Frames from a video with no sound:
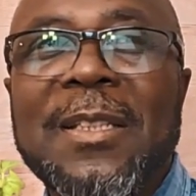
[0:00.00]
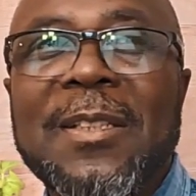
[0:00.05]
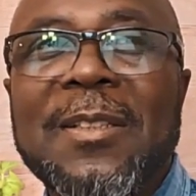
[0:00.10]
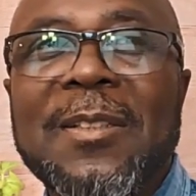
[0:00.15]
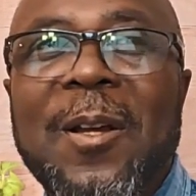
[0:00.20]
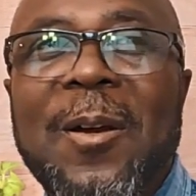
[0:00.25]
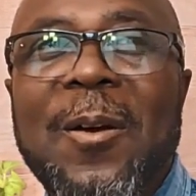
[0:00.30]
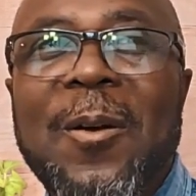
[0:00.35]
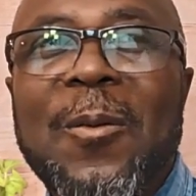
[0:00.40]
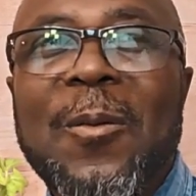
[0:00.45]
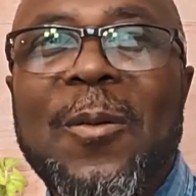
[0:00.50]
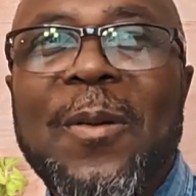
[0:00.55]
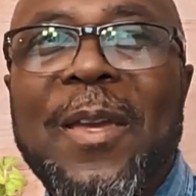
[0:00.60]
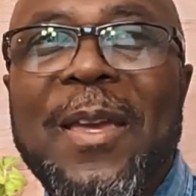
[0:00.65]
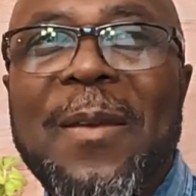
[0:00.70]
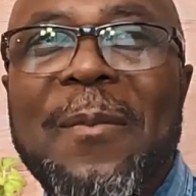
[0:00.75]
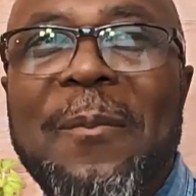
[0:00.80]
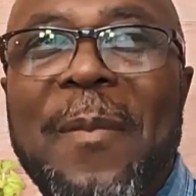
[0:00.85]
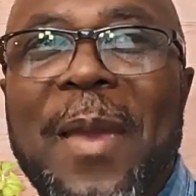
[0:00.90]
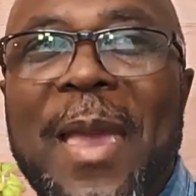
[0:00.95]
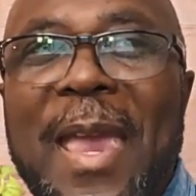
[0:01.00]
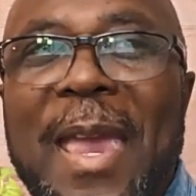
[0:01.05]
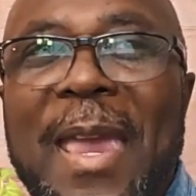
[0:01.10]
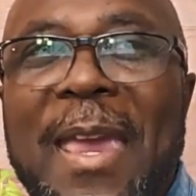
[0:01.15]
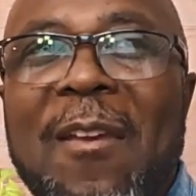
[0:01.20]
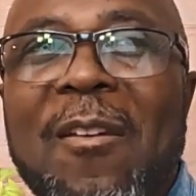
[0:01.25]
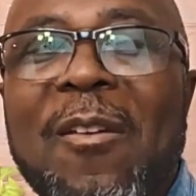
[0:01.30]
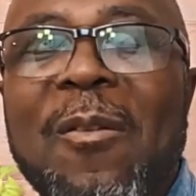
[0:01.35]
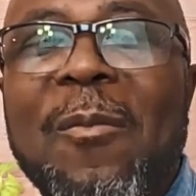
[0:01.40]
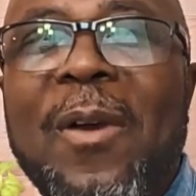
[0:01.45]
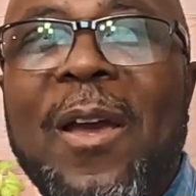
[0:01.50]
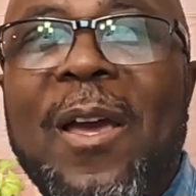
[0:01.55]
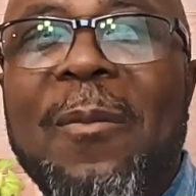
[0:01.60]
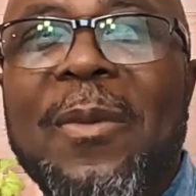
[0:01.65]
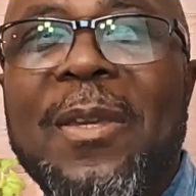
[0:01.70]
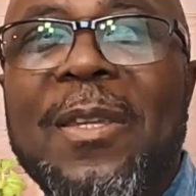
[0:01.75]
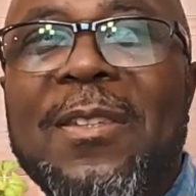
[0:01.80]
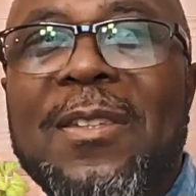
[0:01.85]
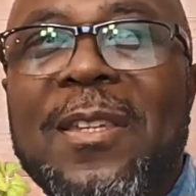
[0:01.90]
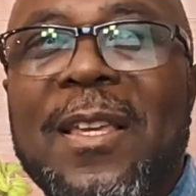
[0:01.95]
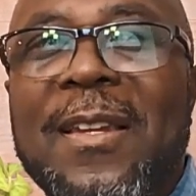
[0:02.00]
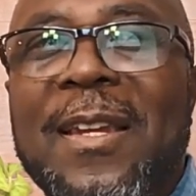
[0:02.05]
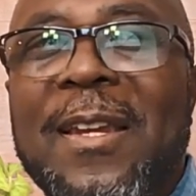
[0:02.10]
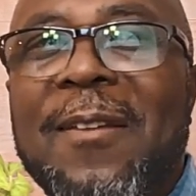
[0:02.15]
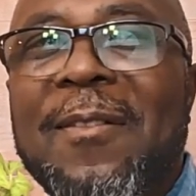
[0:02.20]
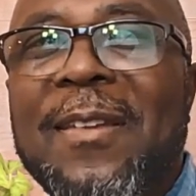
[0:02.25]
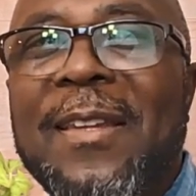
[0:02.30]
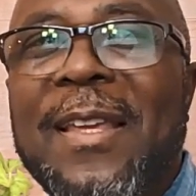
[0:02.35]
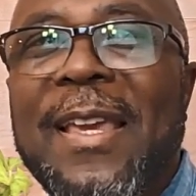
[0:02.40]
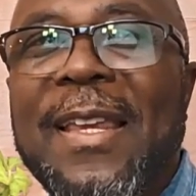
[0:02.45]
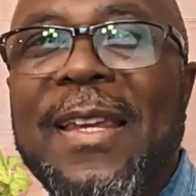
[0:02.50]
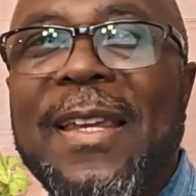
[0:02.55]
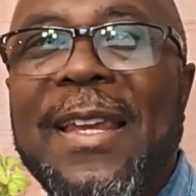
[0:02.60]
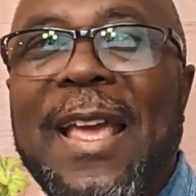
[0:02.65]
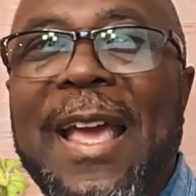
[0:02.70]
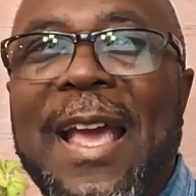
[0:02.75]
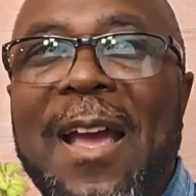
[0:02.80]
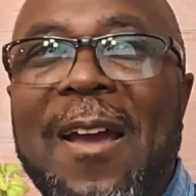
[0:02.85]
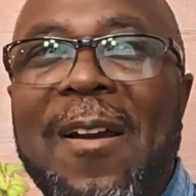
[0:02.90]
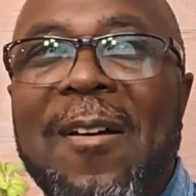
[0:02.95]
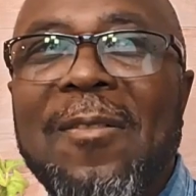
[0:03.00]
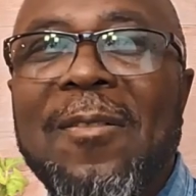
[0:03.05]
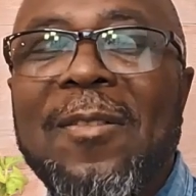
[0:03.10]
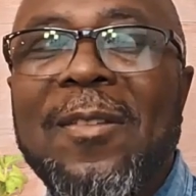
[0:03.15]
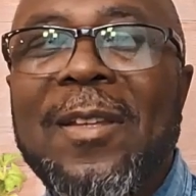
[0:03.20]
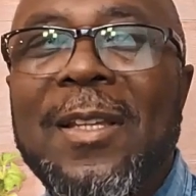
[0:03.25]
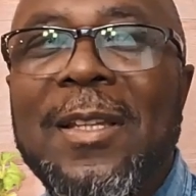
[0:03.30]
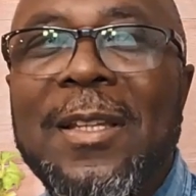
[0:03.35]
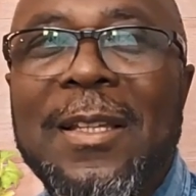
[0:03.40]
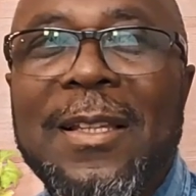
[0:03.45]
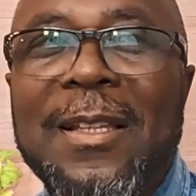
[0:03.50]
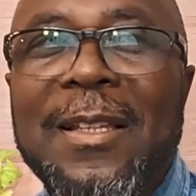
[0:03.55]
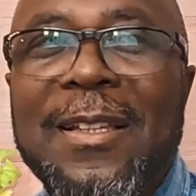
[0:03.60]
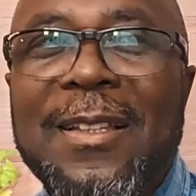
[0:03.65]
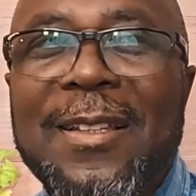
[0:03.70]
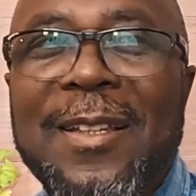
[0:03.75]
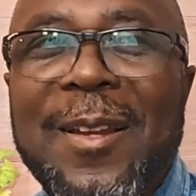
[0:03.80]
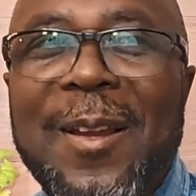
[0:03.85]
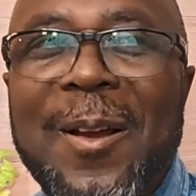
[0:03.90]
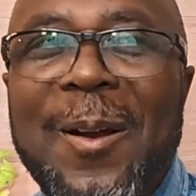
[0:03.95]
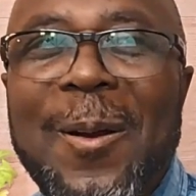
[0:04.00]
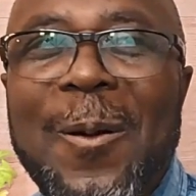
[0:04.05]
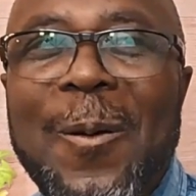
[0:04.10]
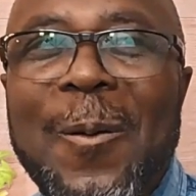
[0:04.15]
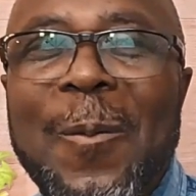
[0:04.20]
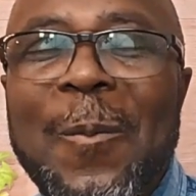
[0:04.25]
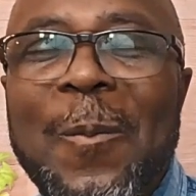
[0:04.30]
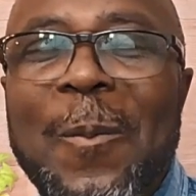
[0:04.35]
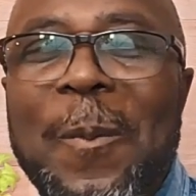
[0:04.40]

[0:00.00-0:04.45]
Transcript: So May, everybody be shutting everything down, you know.